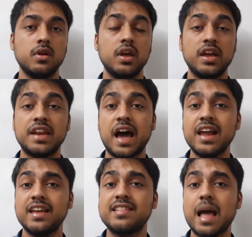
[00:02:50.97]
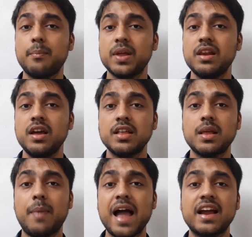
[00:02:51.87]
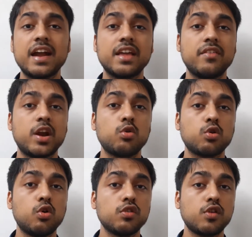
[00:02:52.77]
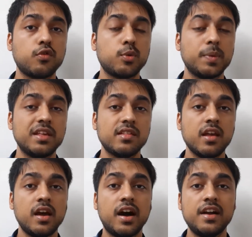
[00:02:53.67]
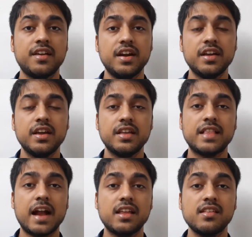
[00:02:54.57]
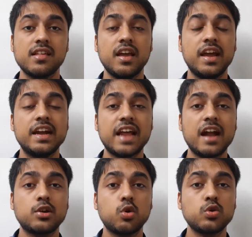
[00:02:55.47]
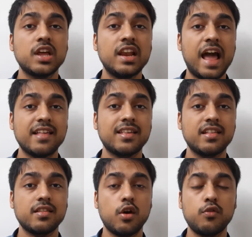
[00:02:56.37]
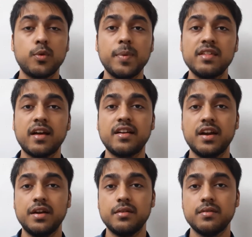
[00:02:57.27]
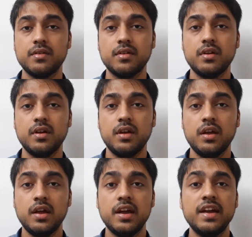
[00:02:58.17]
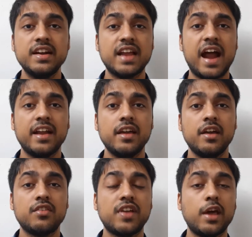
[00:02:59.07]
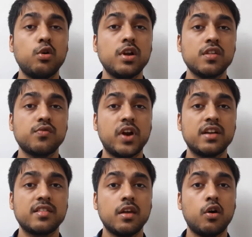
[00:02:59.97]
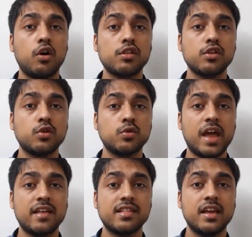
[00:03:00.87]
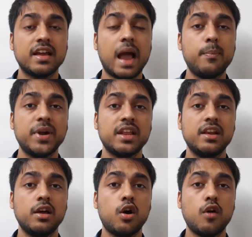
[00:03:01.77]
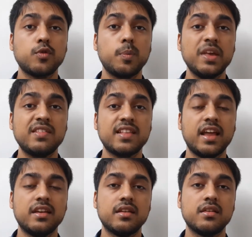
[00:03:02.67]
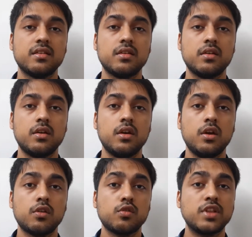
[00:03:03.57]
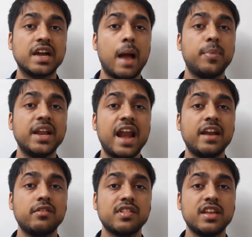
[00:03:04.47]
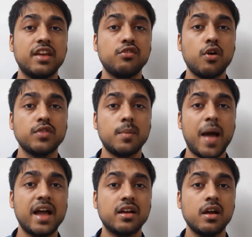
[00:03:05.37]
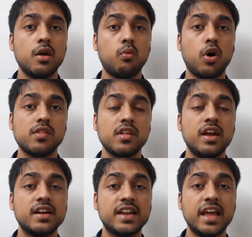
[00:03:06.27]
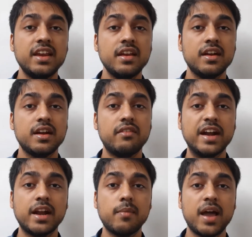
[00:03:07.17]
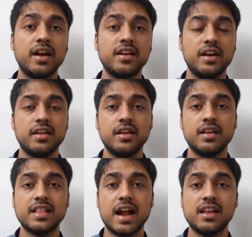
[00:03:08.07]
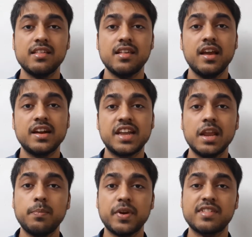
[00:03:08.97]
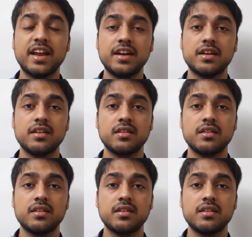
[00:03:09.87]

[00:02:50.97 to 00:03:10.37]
In our example, the bank had given out loans of rupees 100, that is, it had total assets of rupees 100. It had shareholders' funds, also known as capital, of rupees 10. So the capital adequacy ratio of the bank was 10 divided by 100, that is 10%.